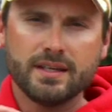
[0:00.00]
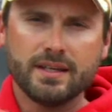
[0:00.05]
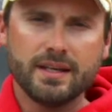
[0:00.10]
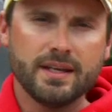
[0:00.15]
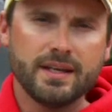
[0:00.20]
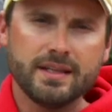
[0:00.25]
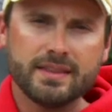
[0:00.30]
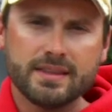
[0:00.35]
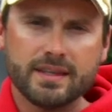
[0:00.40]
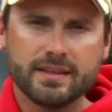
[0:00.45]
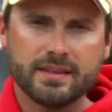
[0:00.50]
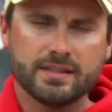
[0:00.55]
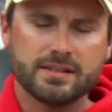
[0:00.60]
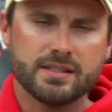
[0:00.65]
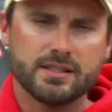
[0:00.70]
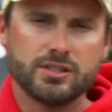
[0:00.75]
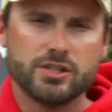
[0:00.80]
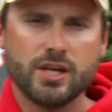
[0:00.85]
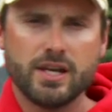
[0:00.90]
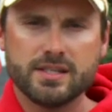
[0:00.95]
anything
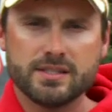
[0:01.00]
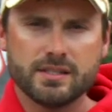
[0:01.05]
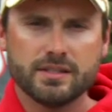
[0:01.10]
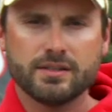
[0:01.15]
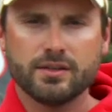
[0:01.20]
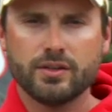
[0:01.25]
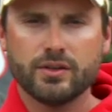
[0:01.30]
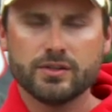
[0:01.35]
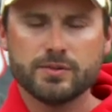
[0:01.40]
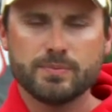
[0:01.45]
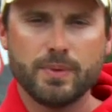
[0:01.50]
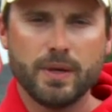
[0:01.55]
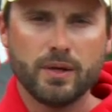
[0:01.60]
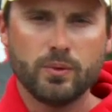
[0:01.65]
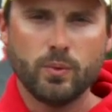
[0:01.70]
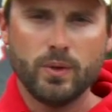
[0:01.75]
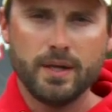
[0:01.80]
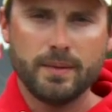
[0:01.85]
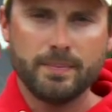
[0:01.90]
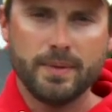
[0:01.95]
that's adjacent to those big
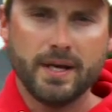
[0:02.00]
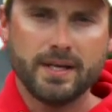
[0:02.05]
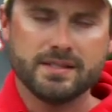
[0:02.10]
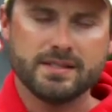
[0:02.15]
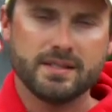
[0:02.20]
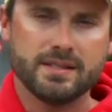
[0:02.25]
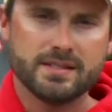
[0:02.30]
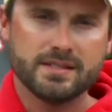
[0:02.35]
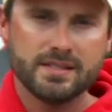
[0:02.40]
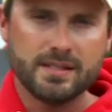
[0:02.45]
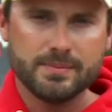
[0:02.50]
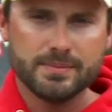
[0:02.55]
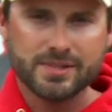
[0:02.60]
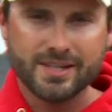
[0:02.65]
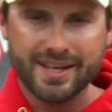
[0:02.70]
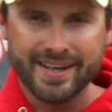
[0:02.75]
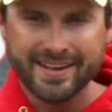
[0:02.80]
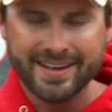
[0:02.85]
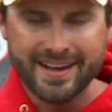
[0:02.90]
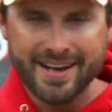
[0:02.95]
weed beds, and it seems
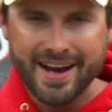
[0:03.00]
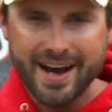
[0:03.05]
like